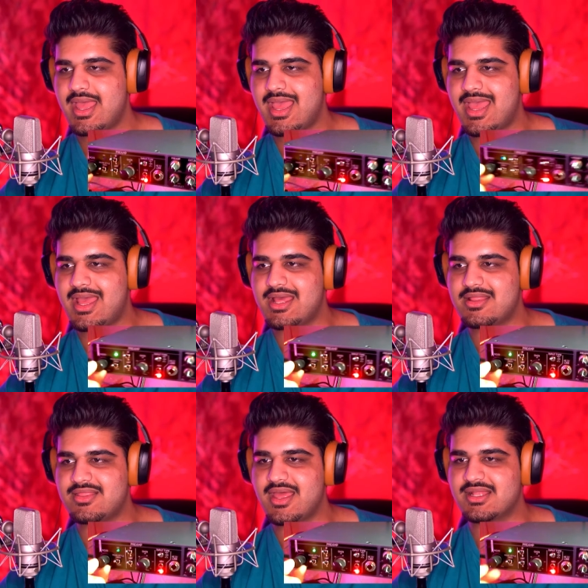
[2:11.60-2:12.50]

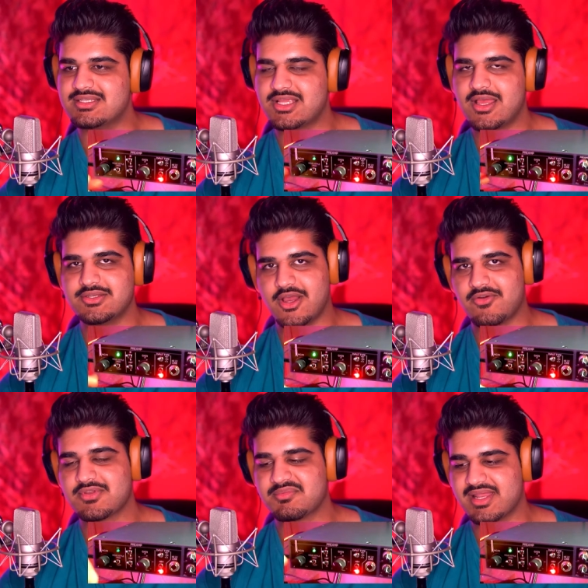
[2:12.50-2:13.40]
and then turned
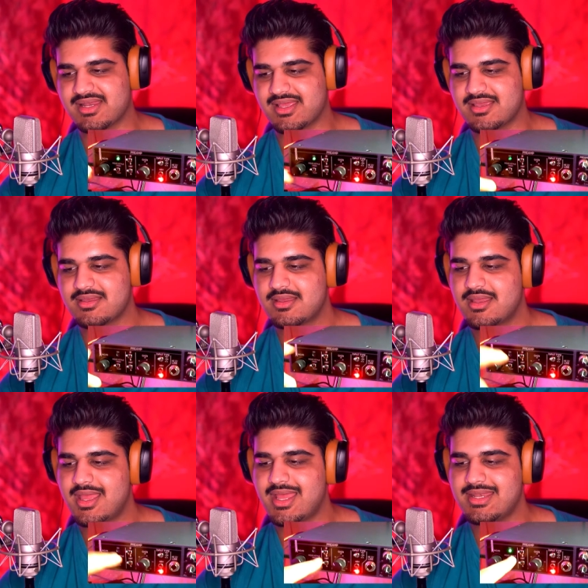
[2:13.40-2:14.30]
off completely.
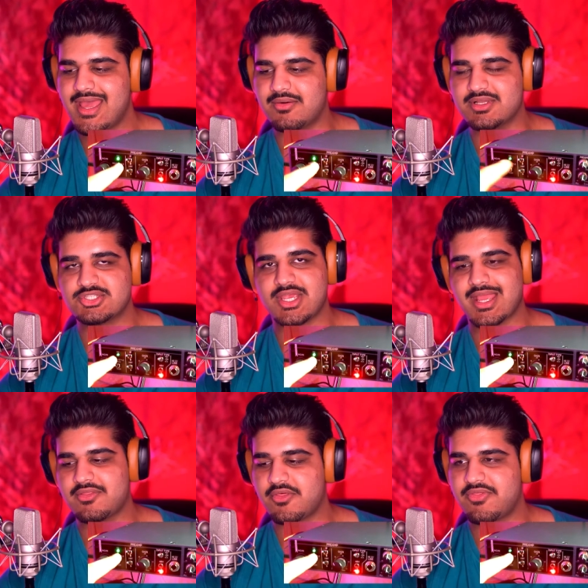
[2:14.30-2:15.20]
And now let's check
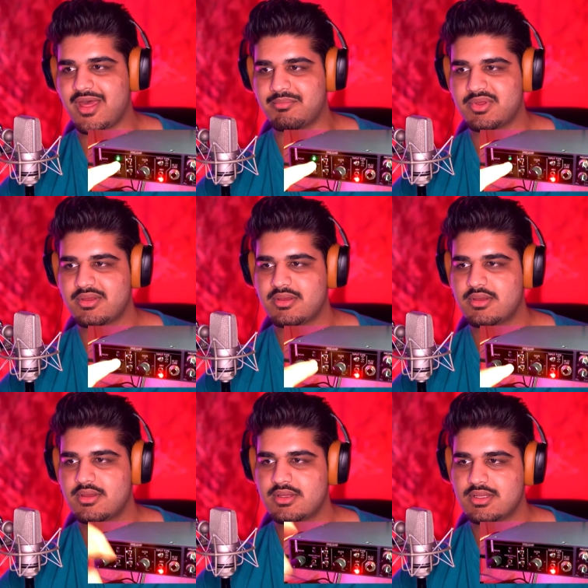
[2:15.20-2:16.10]
out the thump.
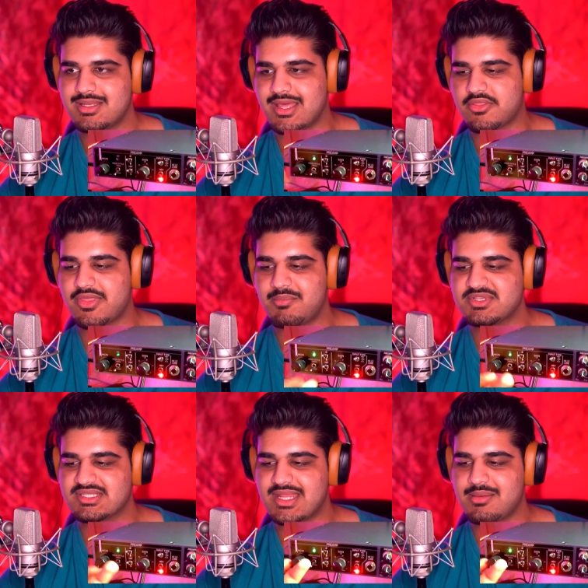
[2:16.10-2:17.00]
Now thump
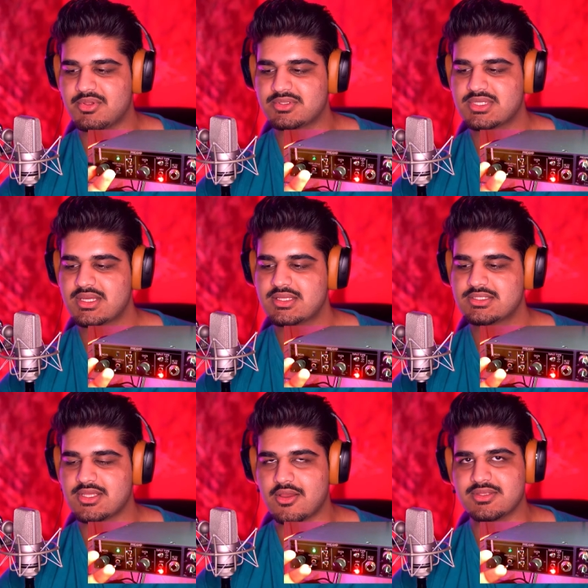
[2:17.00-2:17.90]
is enabled,
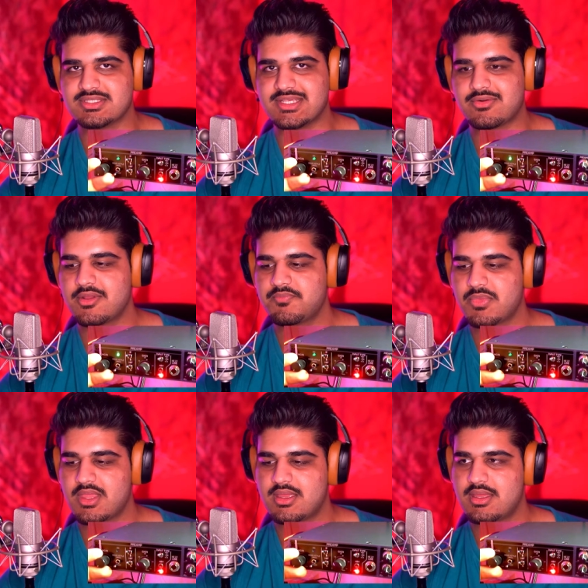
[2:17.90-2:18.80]
so it's 0.
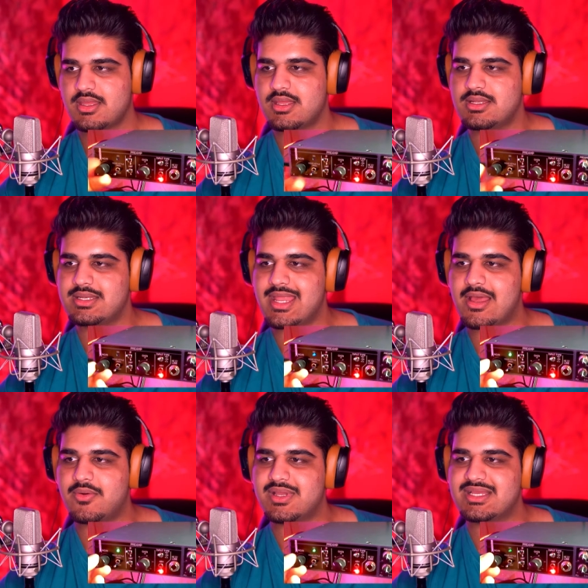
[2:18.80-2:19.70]

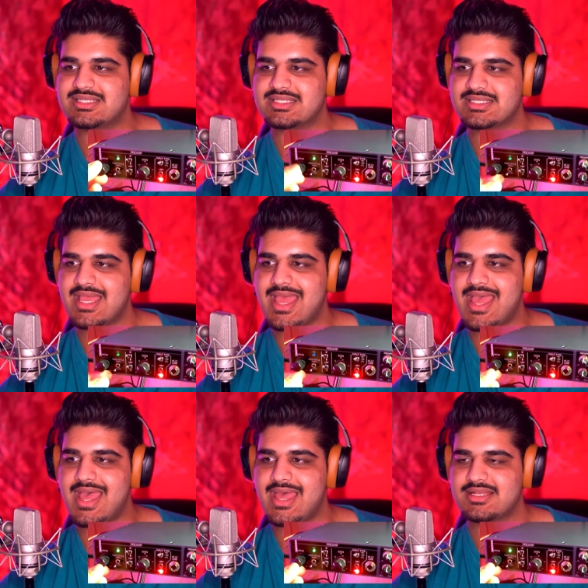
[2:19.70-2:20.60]
Now it is
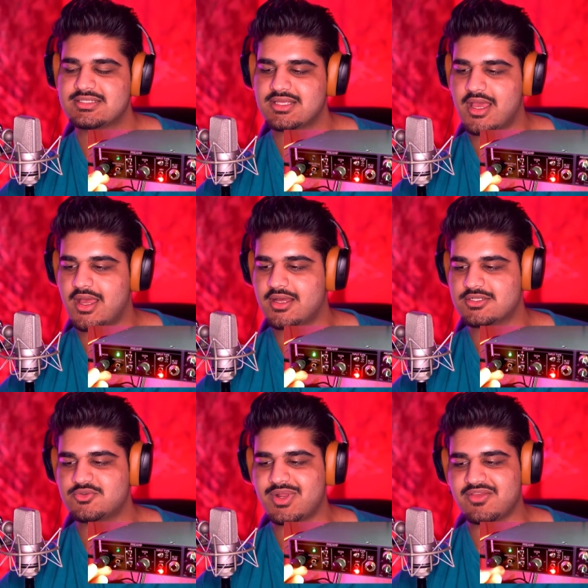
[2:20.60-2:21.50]
at
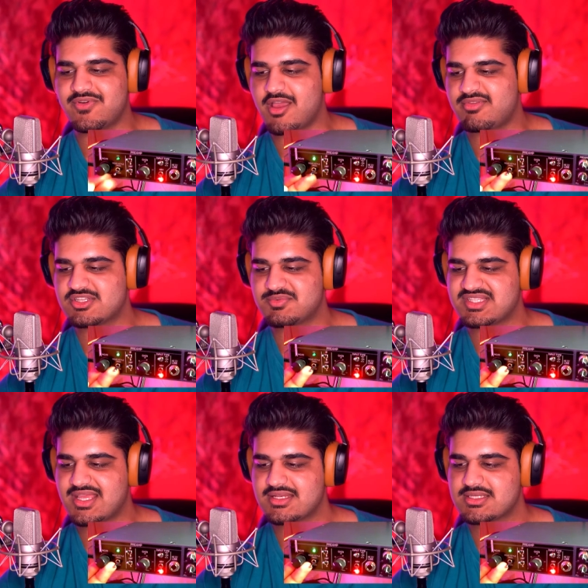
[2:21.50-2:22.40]

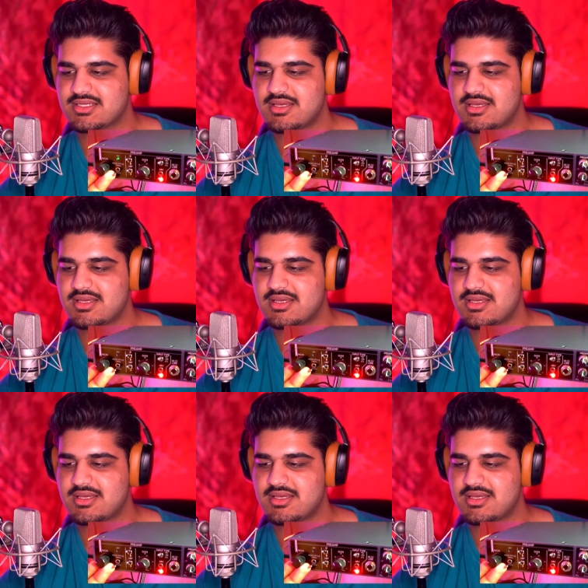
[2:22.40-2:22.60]
25-ish%.